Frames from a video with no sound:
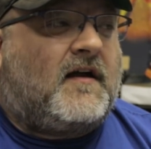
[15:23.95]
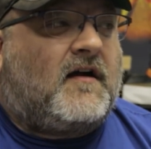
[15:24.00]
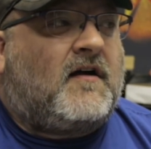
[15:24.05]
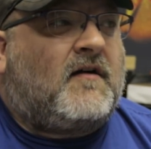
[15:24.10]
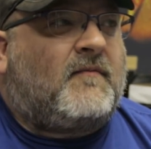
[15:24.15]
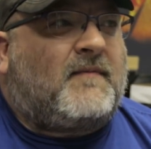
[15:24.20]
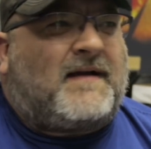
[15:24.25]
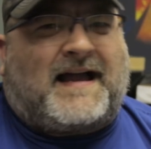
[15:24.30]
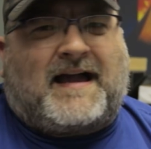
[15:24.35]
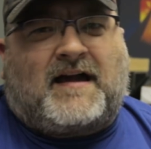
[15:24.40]

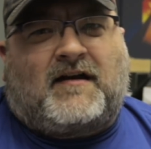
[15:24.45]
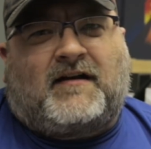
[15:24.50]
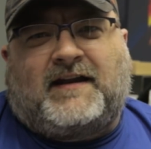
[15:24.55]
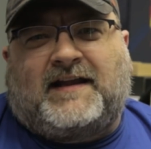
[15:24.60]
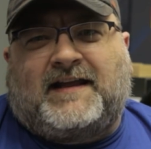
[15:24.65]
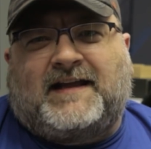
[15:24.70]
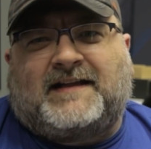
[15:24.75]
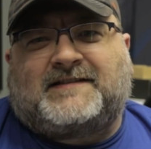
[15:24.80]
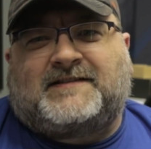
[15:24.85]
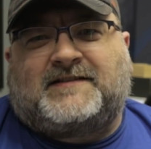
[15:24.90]
How did
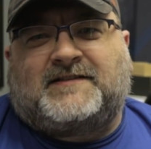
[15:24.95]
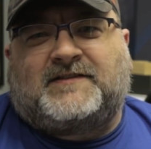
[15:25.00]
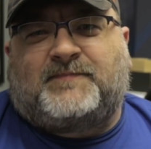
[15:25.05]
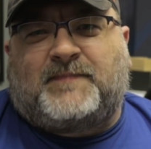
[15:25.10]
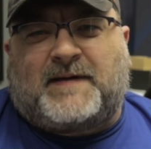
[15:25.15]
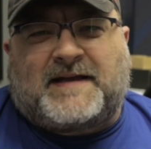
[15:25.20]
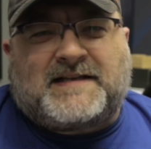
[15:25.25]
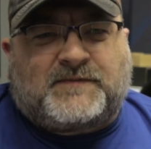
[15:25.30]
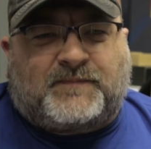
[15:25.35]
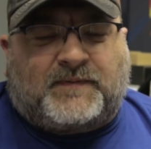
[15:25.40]
he get to
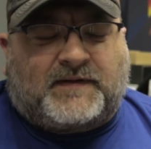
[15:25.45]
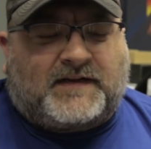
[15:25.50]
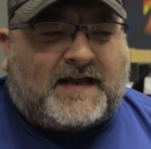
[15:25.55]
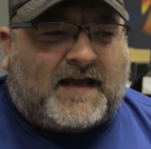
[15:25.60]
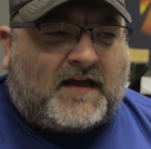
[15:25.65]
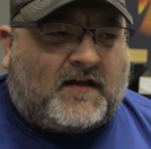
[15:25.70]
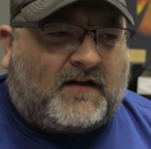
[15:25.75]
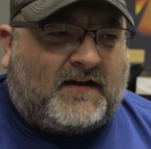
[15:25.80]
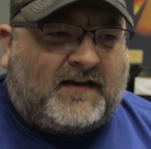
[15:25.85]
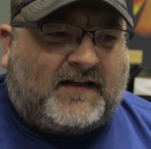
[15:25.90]
Bespin?
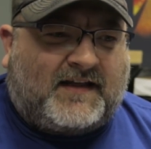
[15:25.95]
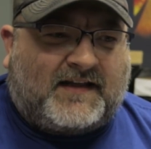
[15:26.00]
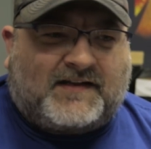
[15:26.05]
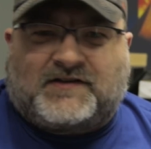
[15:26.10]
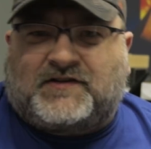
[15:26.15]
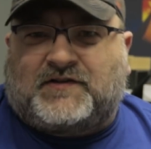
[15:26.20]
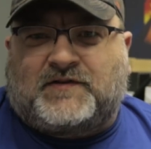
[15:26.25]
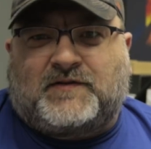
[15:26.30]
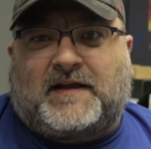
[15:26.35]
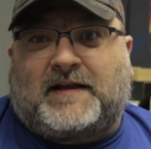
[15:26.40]
How did he get
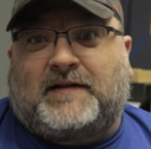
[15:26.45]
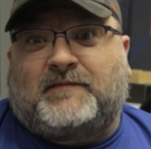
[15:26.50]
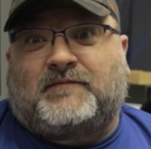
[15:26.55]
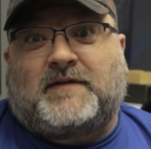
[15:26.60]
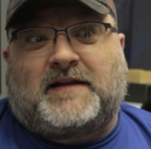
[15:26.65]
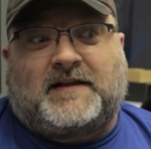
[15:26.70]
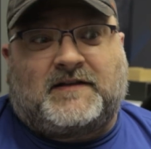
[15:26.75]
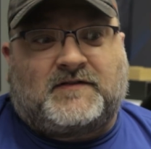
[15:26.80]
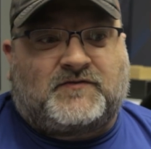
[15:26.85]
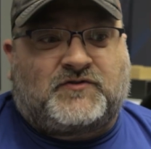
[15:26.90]

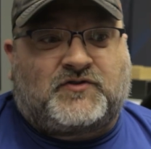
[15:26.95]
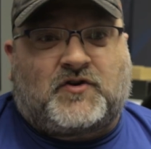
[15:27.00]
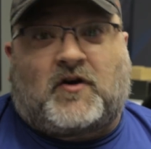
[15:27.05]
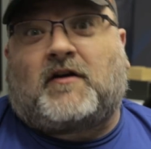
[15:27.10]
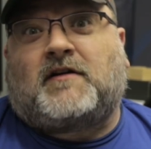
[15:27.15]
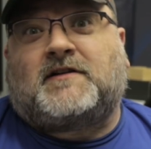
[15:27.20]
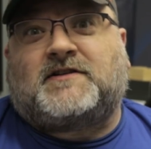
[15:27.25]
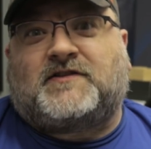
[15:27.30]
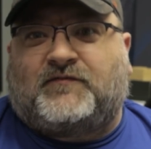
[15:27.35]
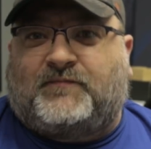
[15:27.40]
in
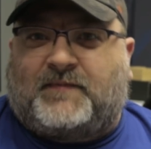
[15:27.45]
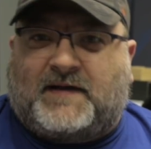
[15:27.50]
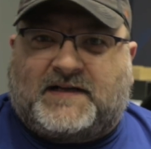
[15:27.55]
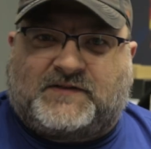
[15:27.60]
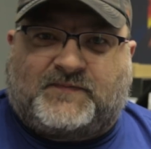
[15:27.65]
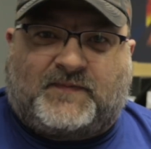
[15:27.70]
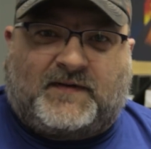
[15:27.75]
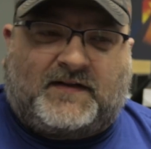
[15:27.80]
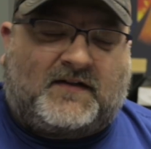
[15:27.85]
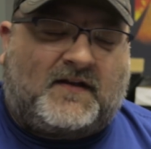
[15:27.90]
charge of
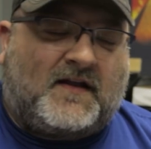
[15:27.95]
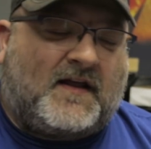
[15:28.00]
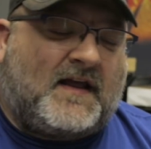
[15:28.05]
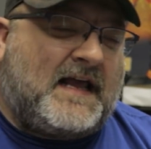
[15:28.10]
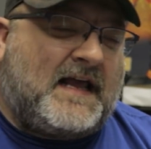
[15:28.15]
Bespin?